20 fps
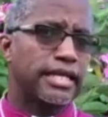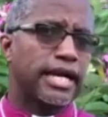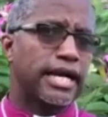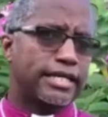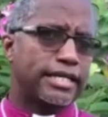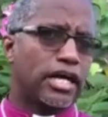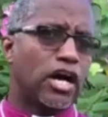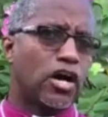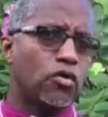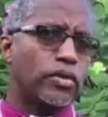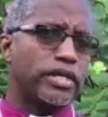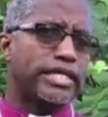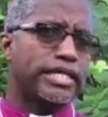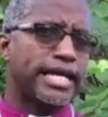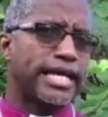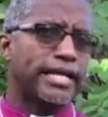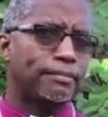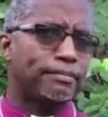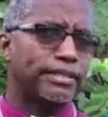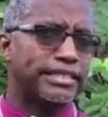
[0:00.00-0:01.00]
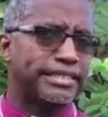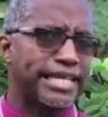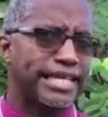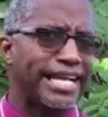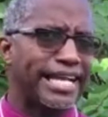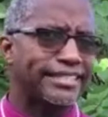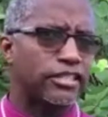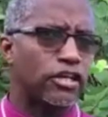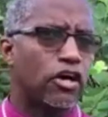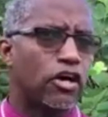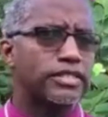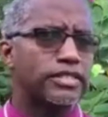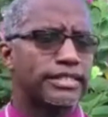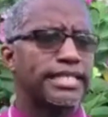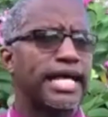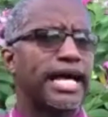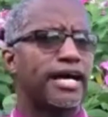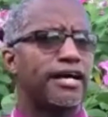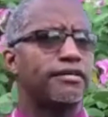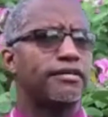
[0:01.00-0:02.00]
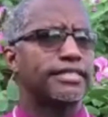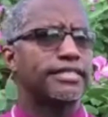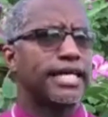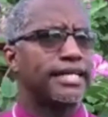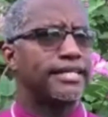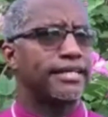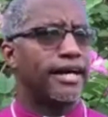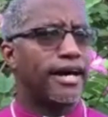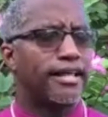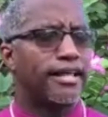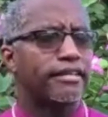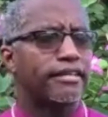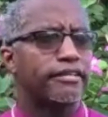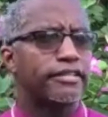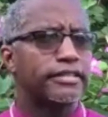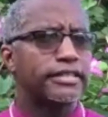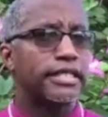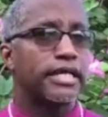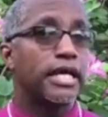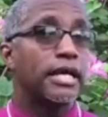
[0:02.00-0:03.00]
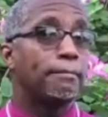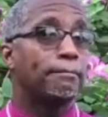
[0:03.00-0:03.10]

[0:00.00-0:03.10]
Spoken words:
and how we can protect ourselves and others